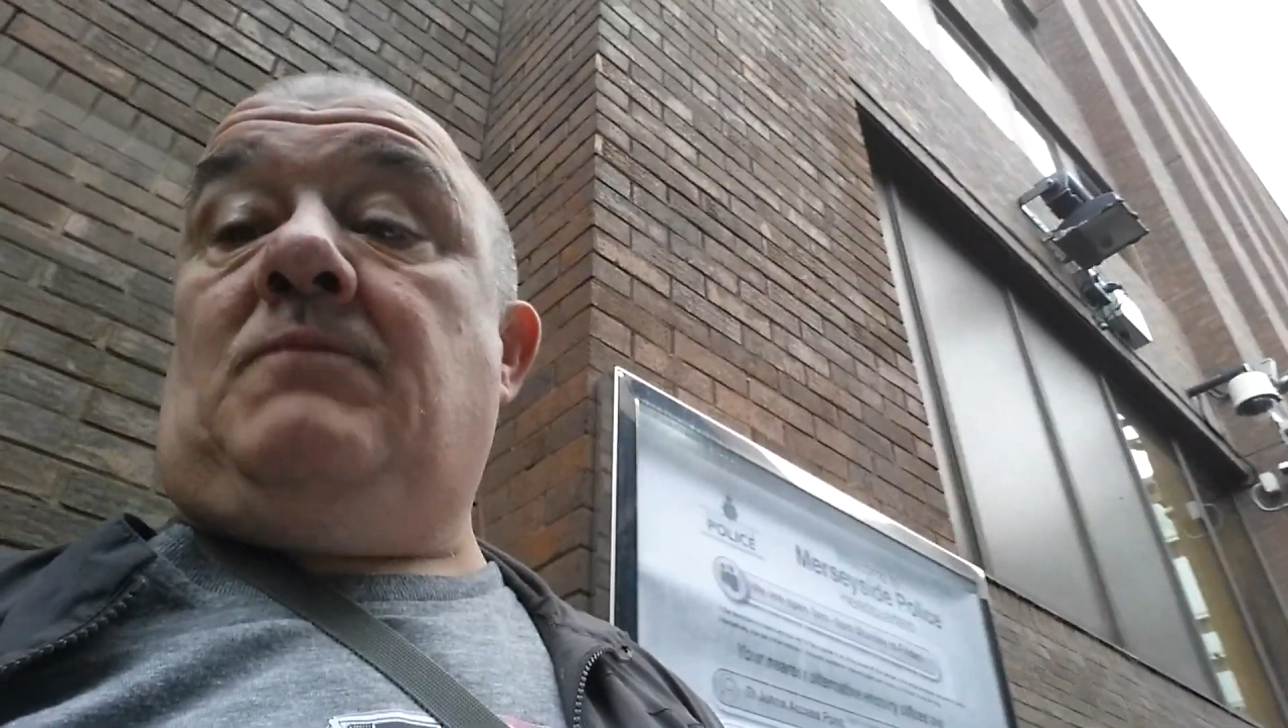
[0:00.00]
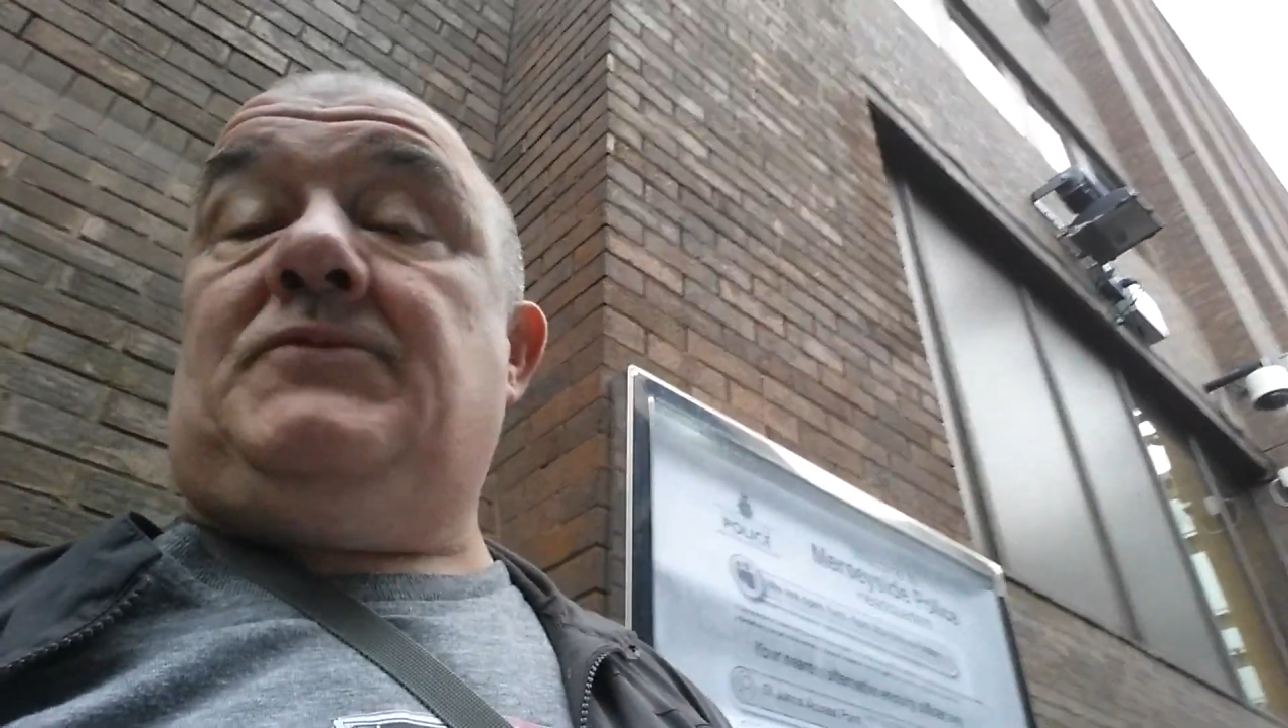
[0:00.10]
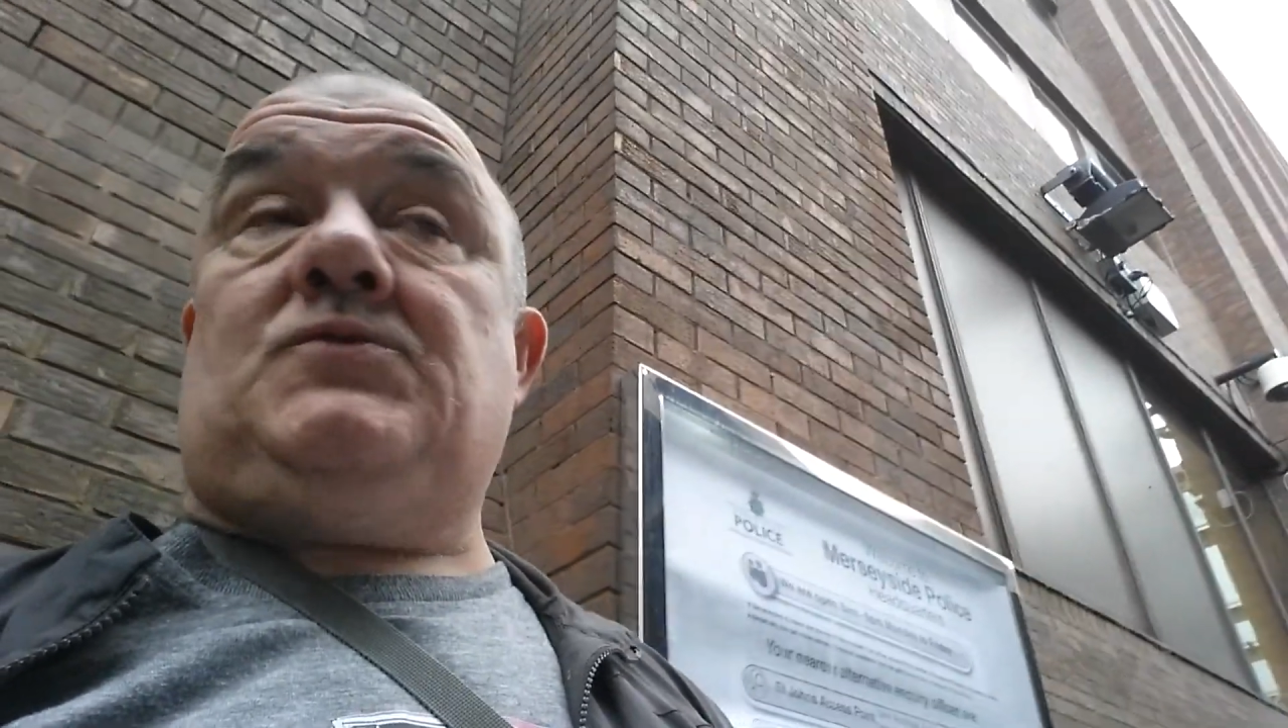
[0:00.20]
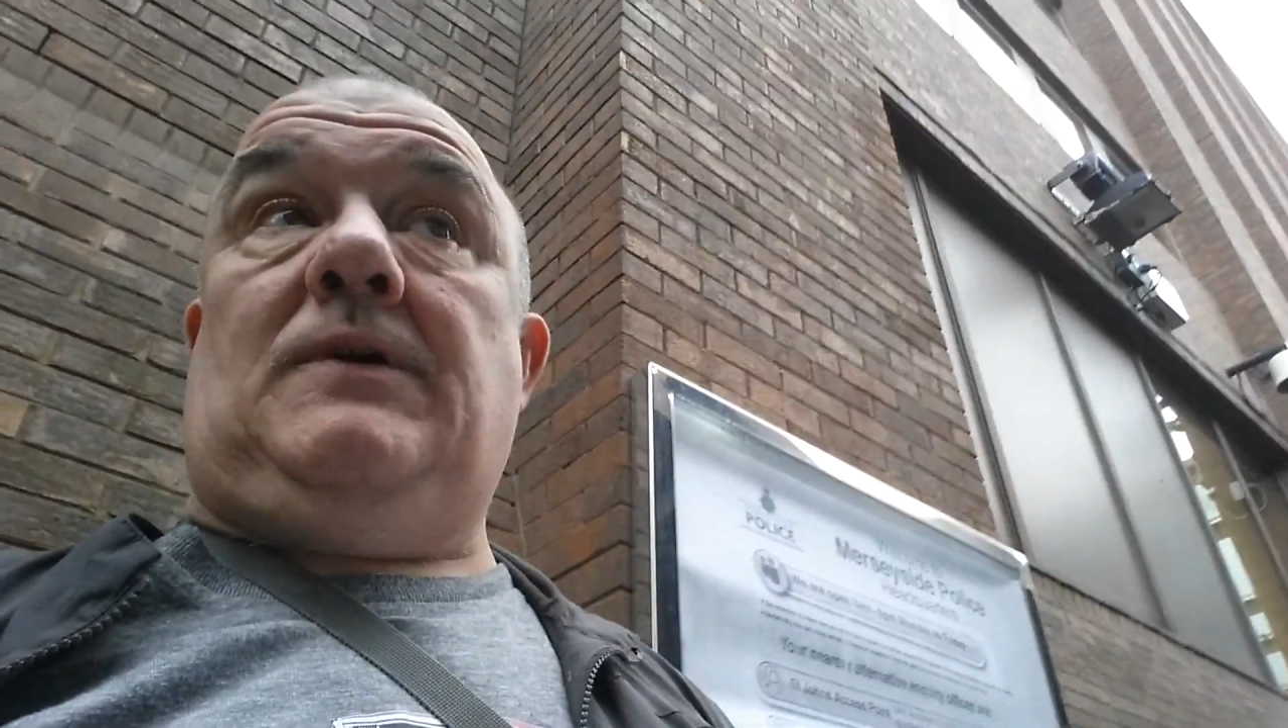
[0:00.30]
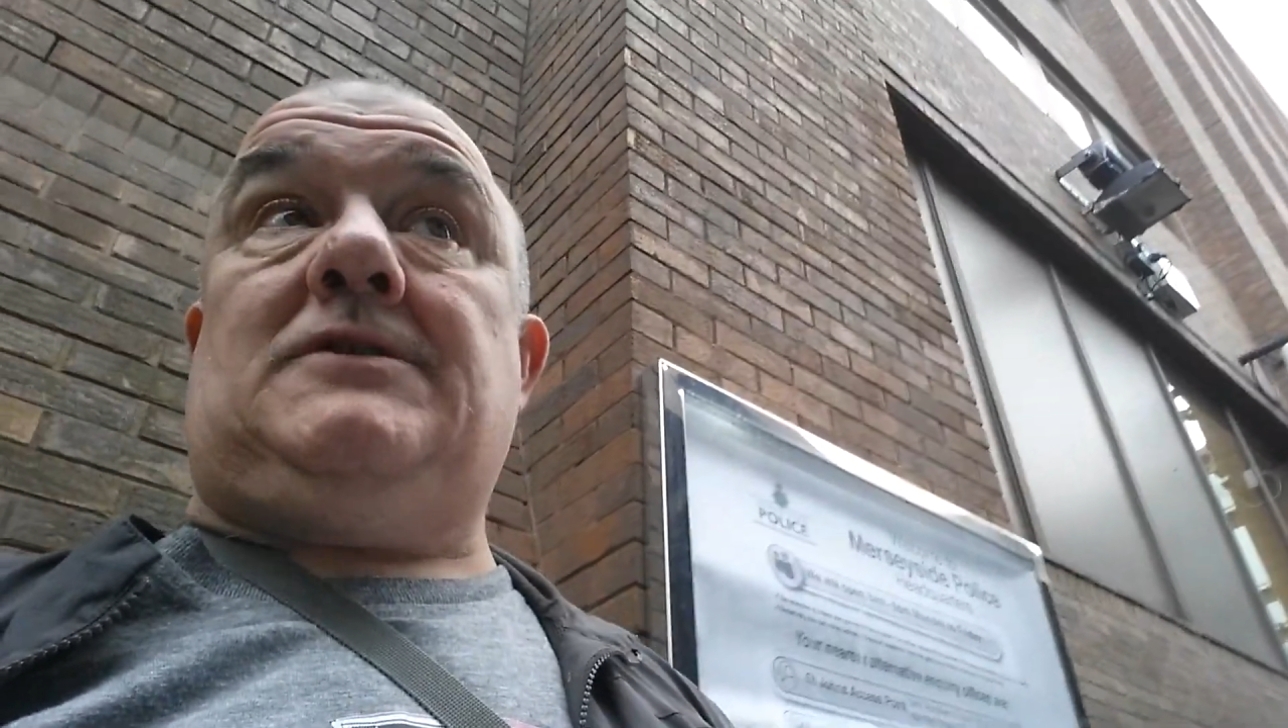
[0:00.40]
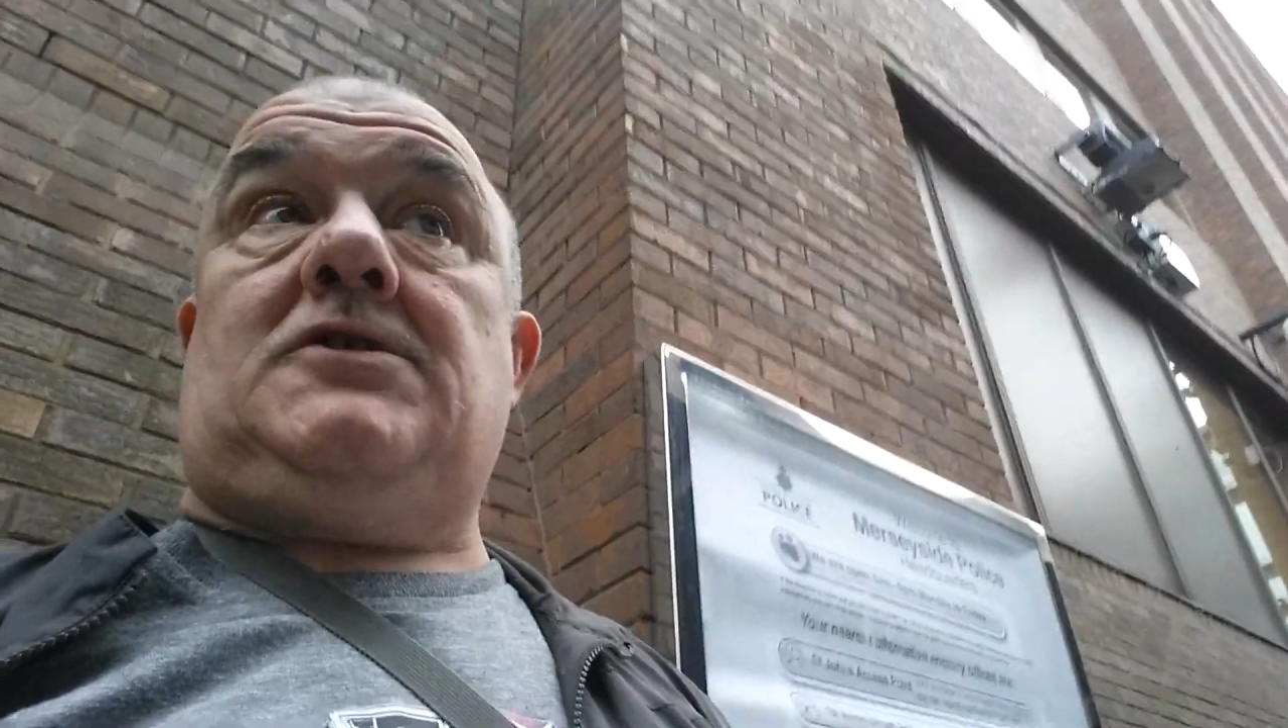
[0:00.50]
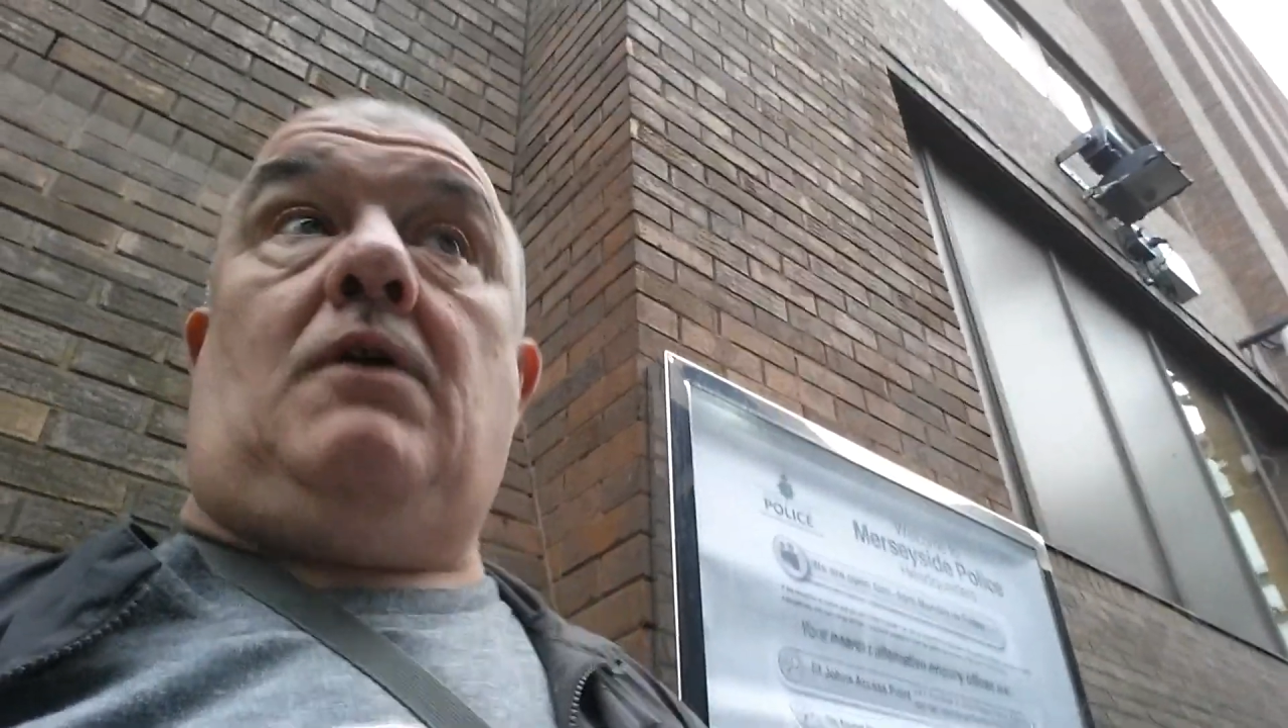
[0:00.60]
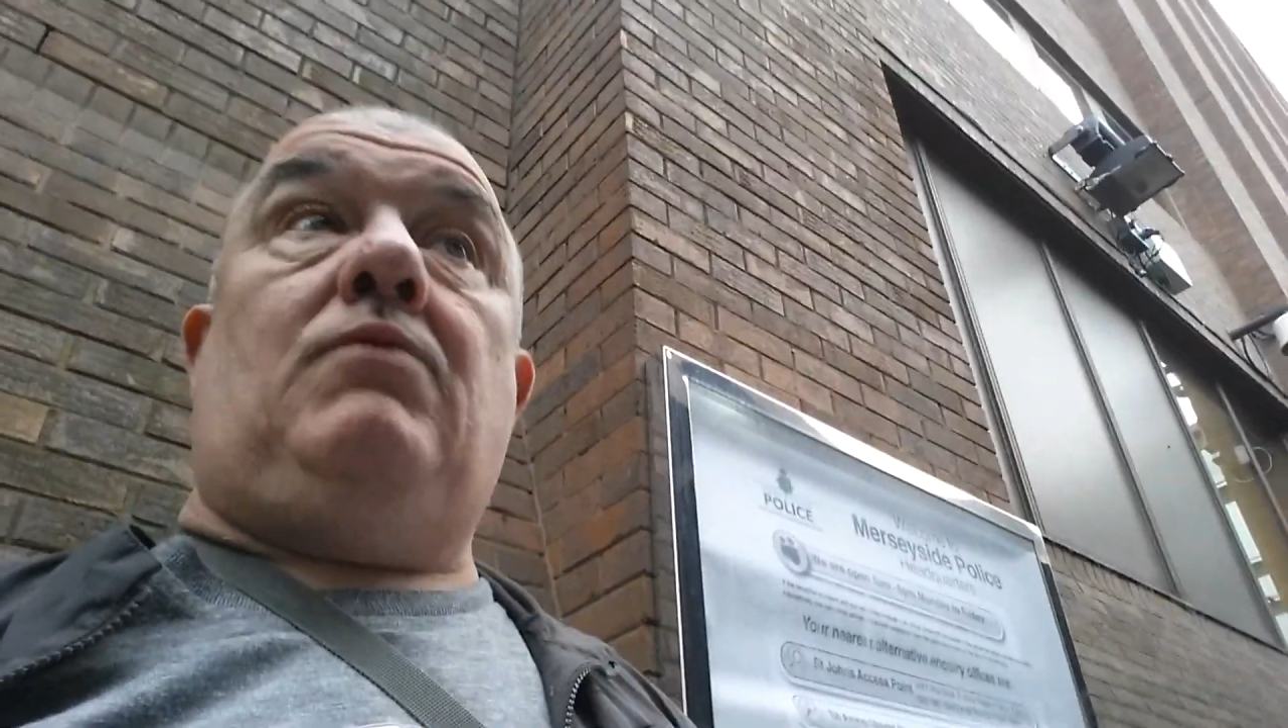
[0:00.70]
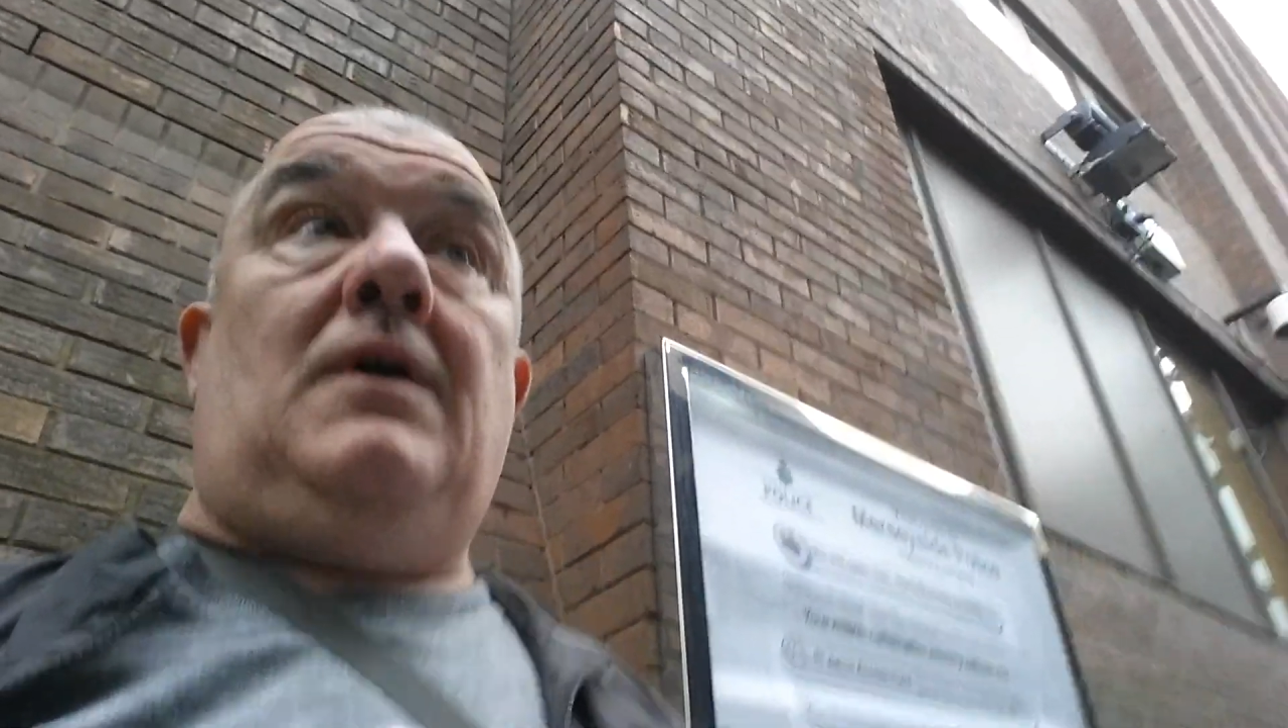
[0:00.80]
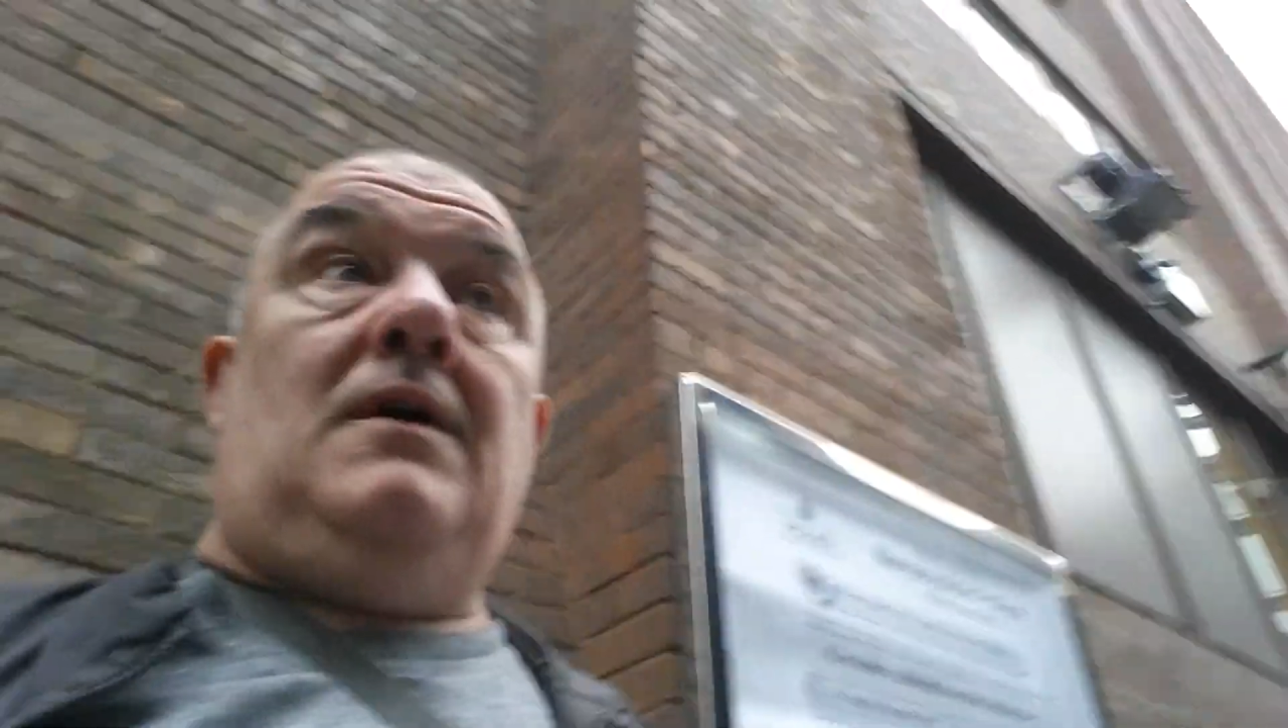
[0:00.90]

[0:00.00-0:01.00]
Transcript: numbers with, so